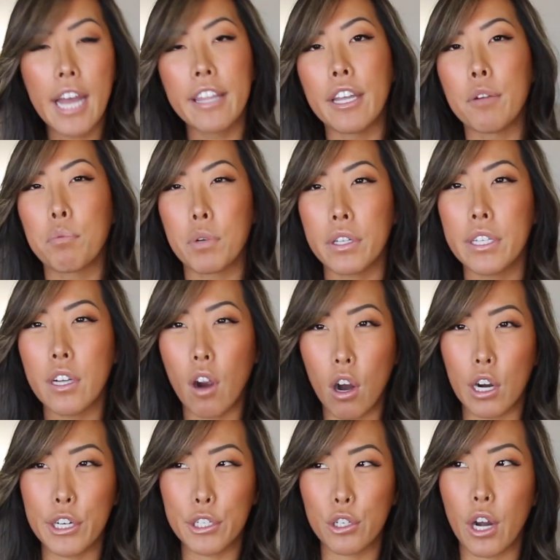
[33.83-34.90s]
They really
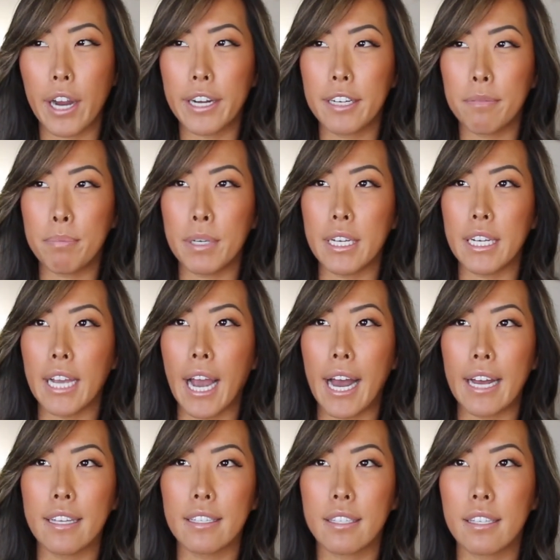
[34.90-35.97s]
are trying to be
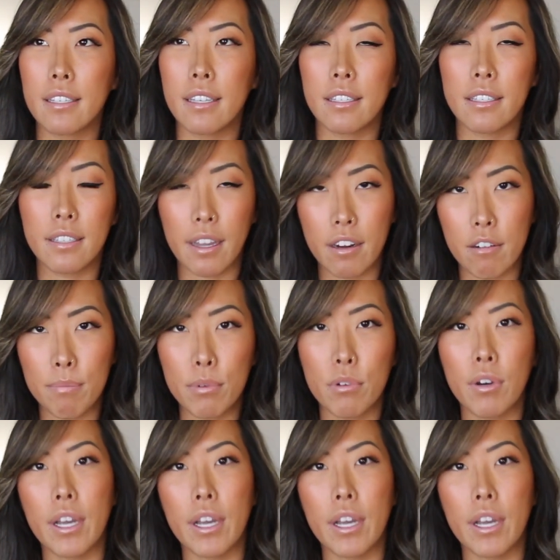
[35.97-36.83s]
as sustainable